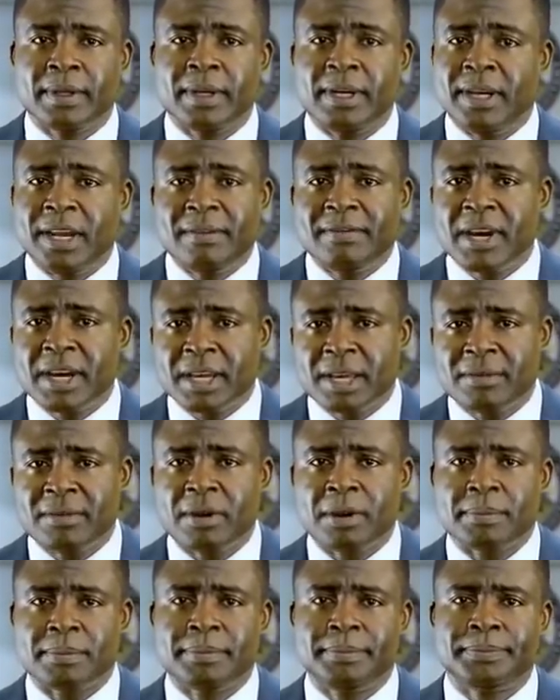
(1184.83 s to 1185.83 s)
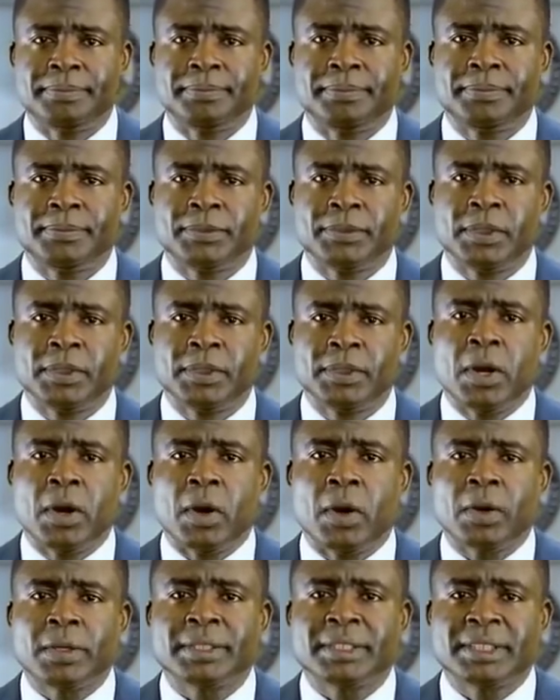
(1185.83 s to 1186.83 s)
never give up
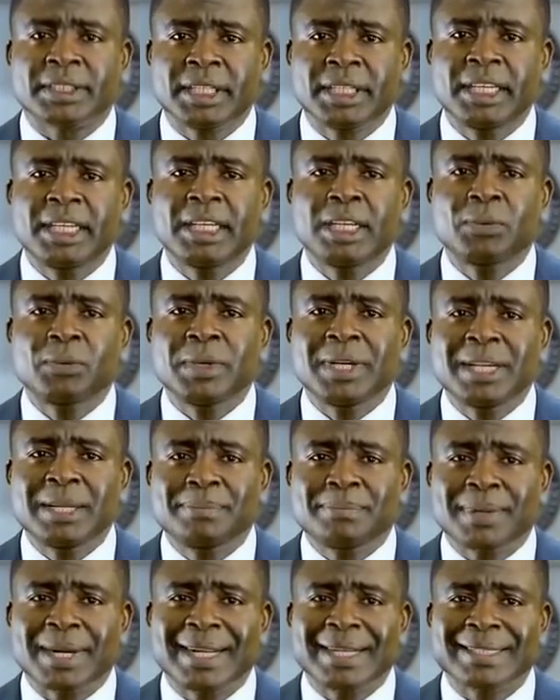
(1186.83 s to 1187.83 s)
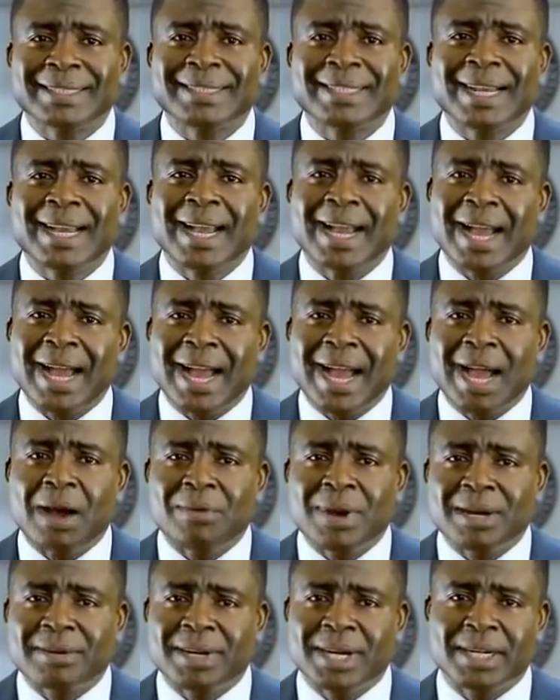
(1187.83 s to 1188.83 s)
until we liberate
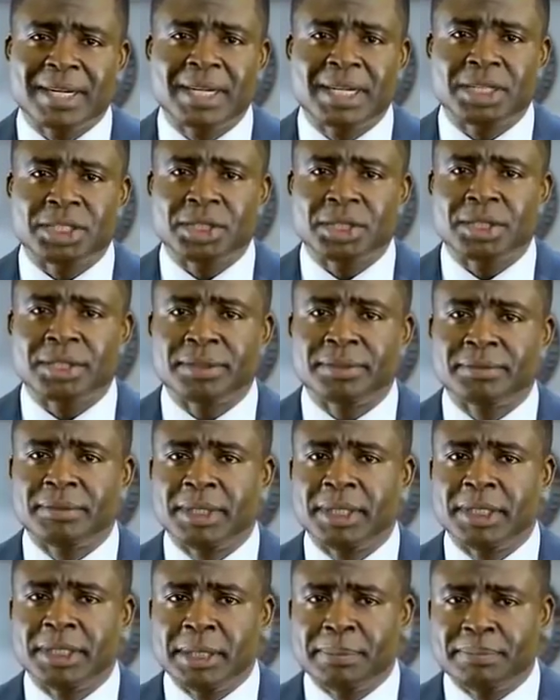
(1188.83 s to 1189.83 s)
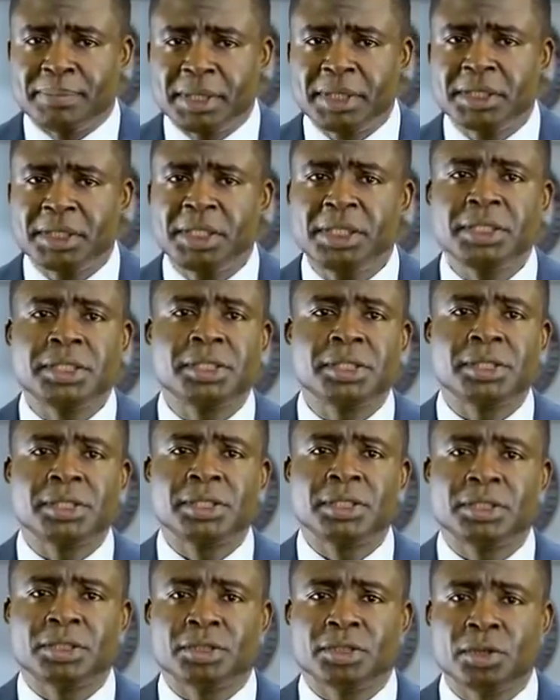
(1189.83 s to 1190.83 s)
our great nation, the British
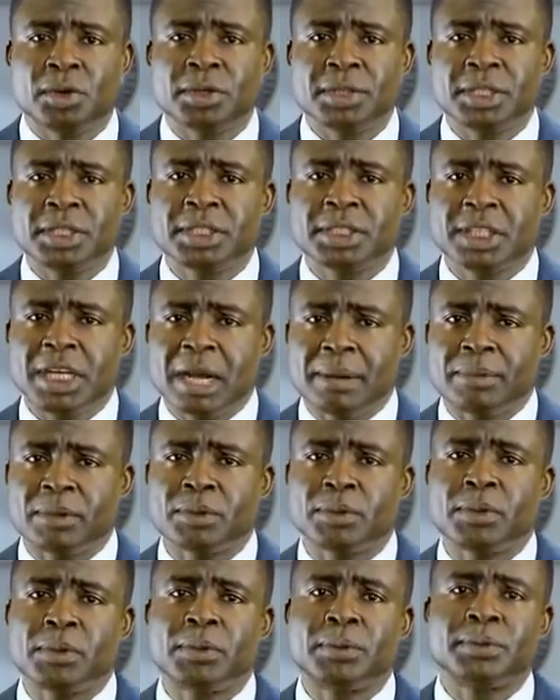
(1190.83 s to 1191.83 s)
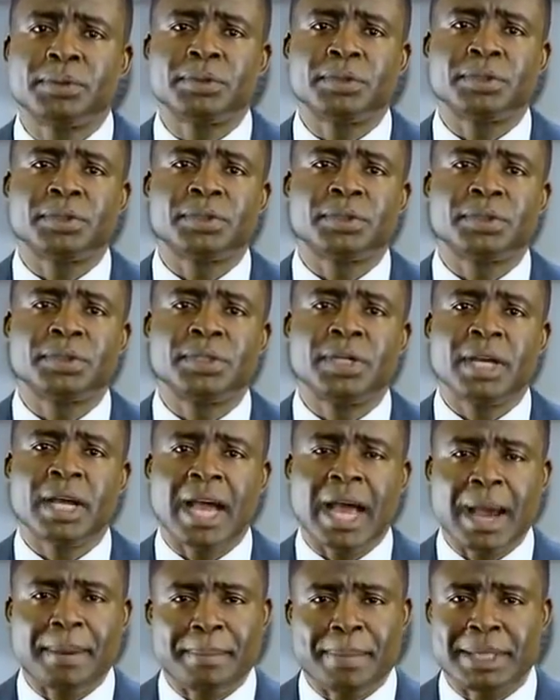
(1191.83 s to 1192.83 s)
Southern Cameroons,
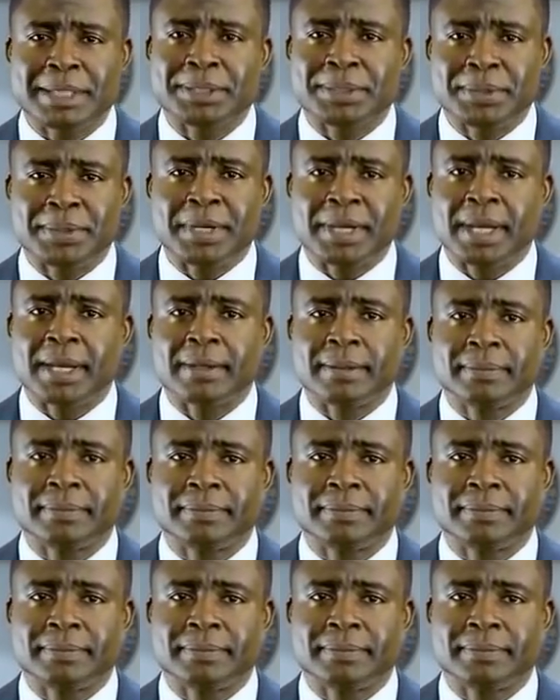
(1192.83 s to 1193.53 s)
Ambazonia.